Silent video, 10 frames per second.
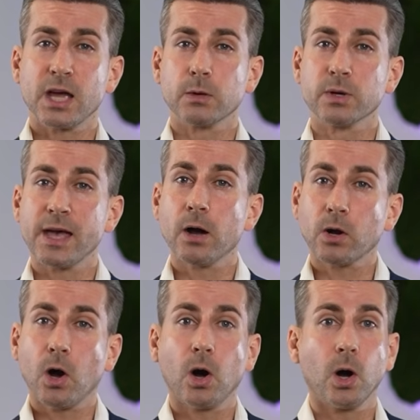site with
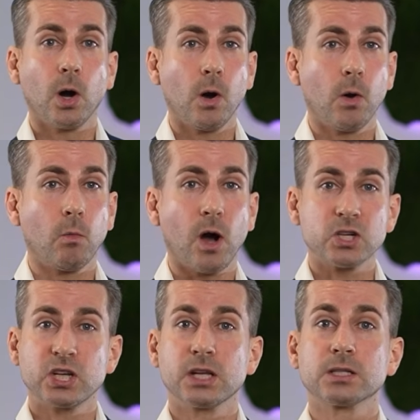alcohol,
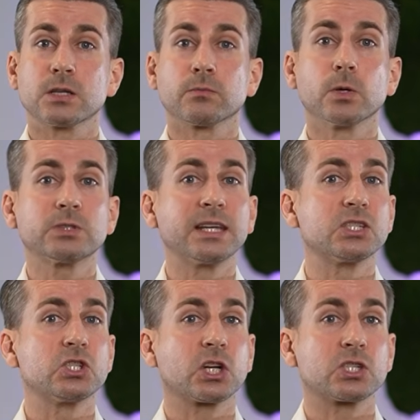wash hands, and rotate
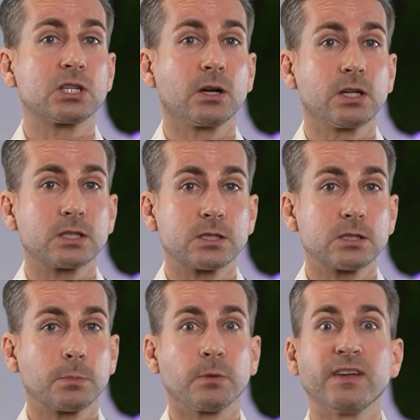injection areas
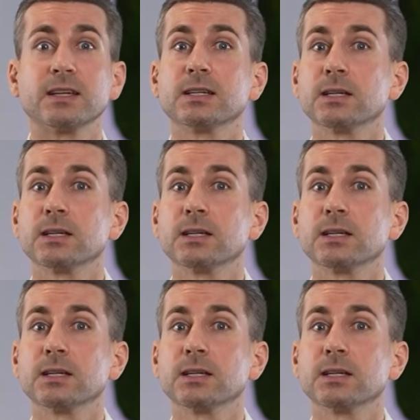to prevent